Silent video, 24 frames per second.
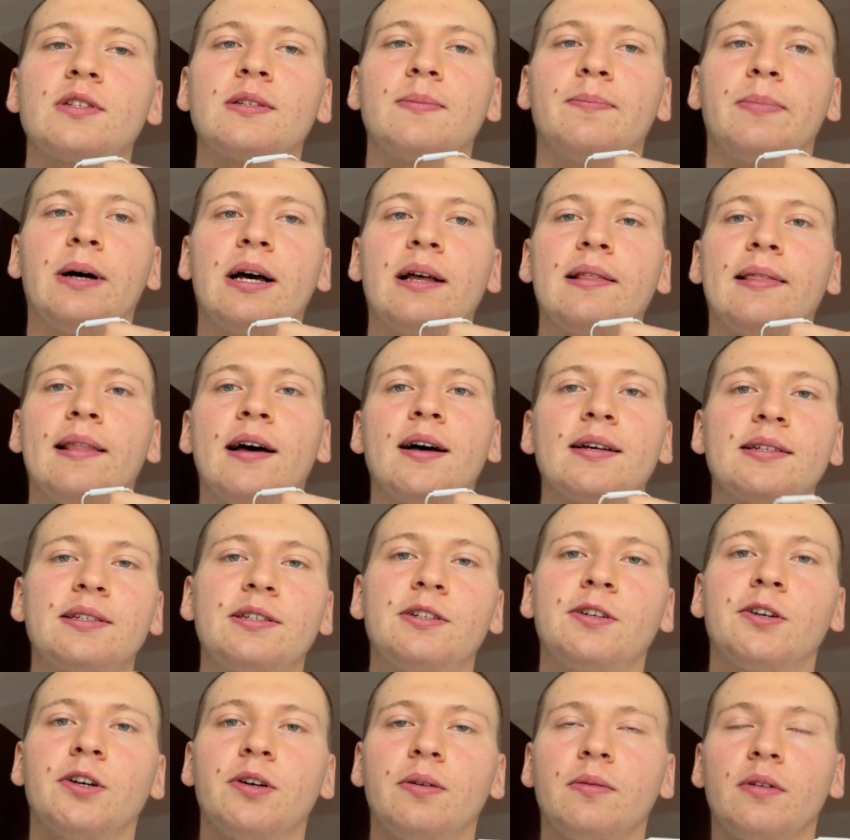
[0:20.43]
But last
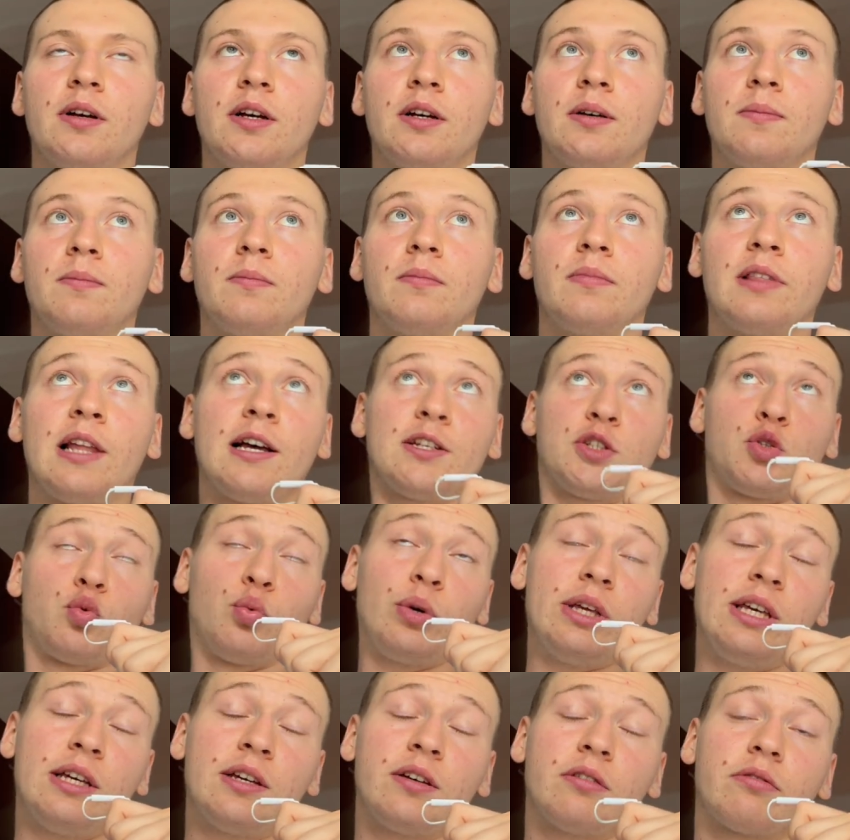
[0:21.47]

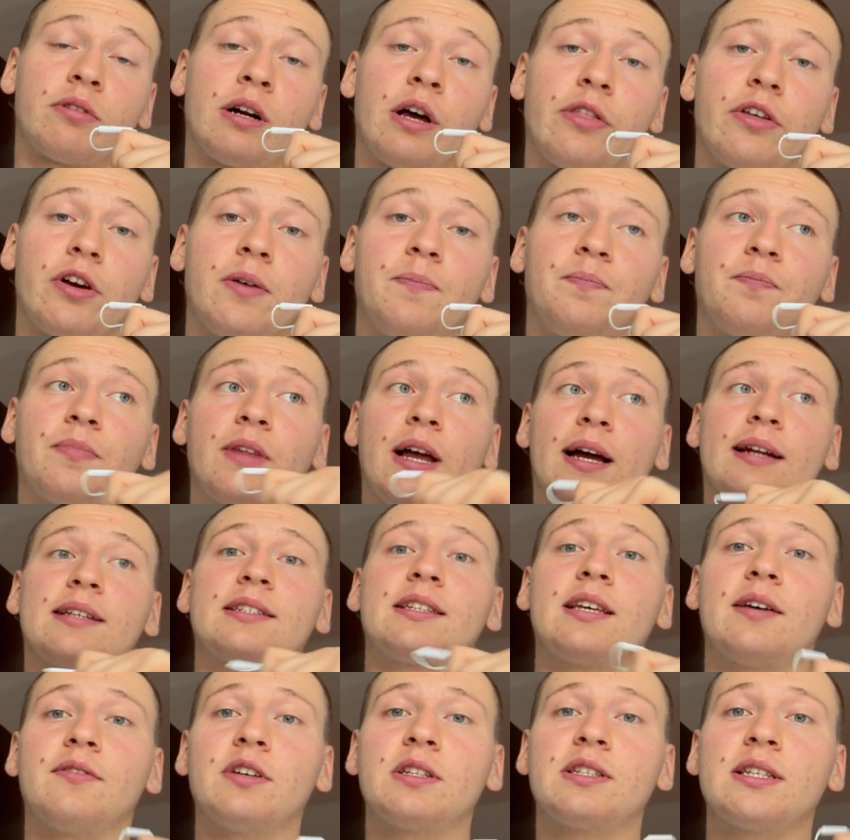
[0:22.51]
week, I
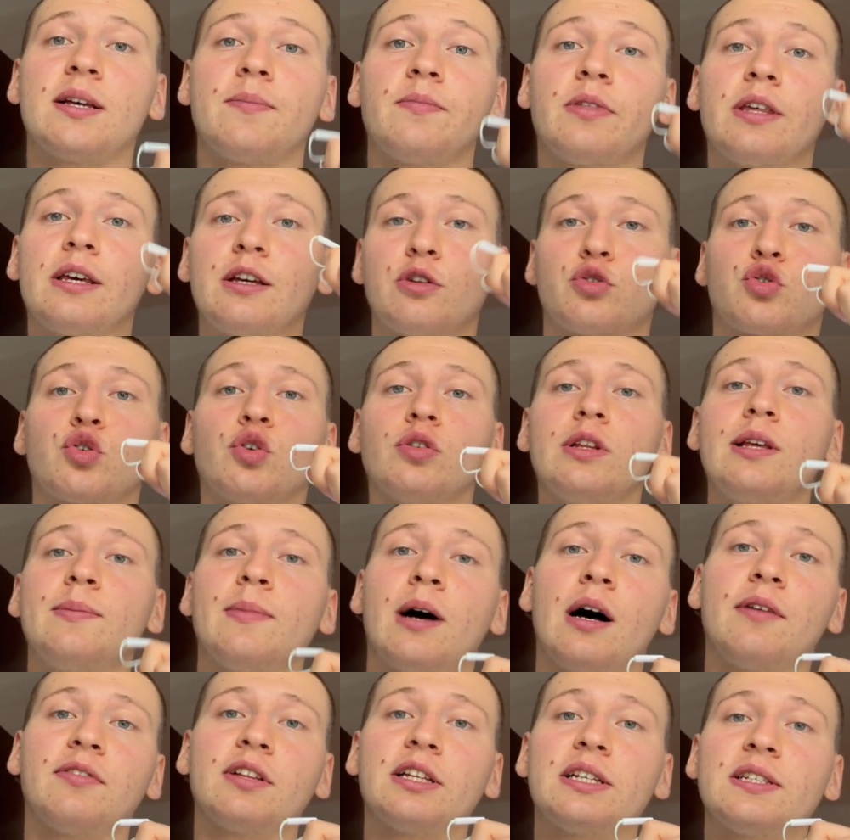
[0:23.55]
discovered something truly
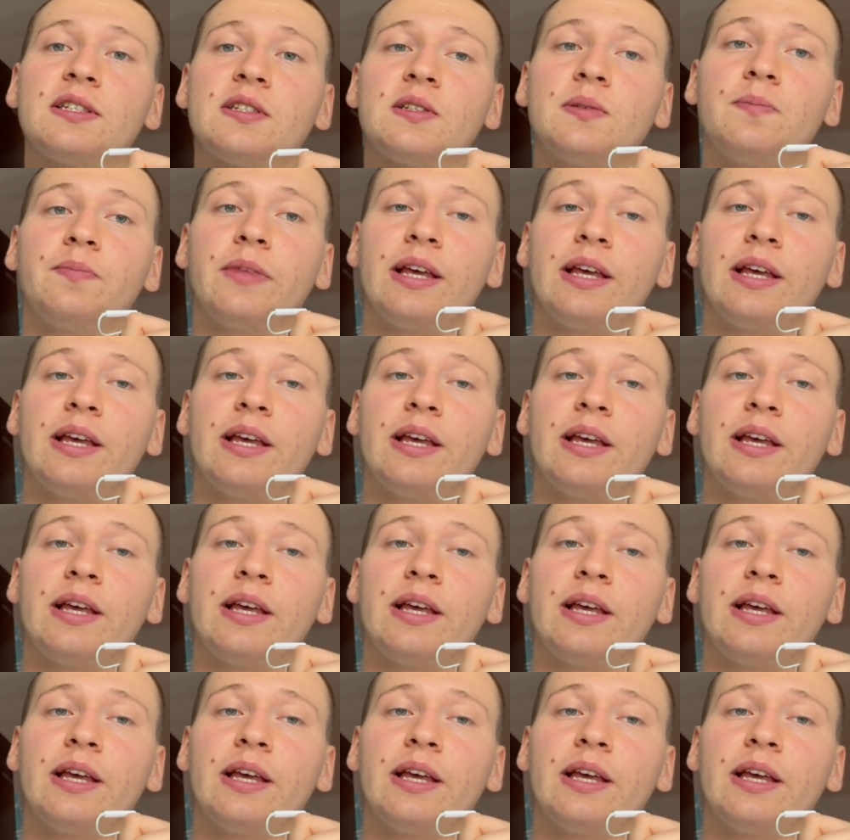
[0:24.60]
marvelous.